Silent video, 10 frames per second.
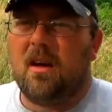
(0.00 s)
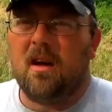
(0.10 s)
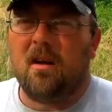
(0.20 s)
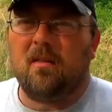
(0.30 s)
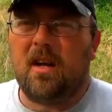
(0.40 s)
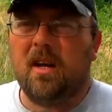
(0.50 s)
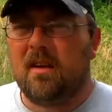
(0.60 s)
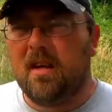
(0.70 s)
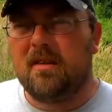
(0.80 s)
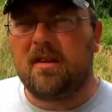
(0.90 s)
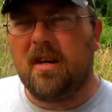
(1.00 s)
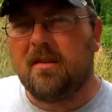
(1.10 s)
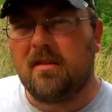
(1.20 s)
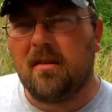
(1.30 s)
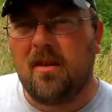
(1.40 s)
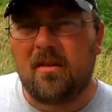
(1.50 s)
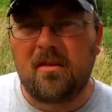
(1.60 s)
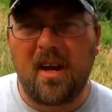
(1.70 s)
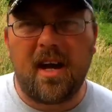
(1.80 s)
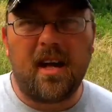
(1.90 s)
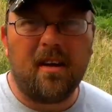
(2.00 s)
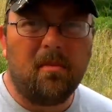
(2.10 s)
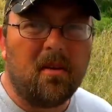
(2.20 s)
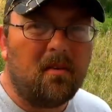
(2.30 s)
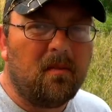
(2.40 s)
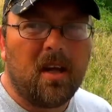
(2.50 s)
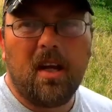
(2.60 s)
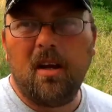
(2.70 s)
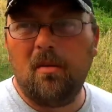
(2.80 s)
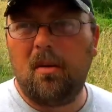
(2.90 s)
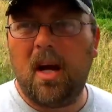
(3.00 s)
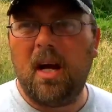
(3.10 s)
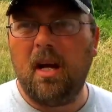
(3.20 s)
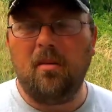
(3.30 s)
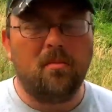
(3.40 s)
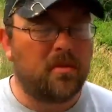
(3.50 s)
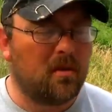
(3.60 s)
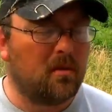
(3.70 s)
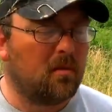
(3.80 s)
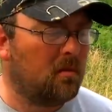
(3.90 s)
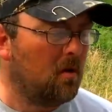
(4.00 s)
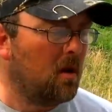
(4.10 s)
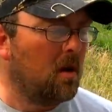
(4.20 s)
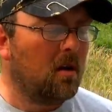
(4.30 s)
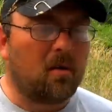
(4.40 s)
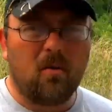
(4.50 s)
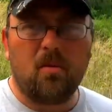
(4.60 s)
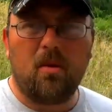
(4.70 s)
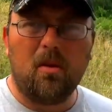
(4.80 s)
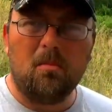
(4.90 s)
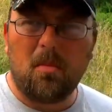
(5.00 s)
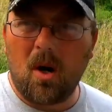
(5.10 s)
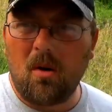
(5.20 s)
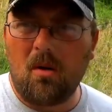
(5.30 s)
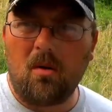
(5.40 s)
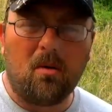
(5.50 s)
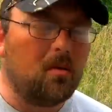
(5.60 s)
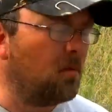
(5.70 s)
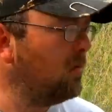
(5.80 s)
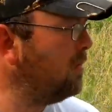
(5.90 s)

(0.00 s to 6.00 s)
Every kid these days, they're all tied up in video games and going to the mall, and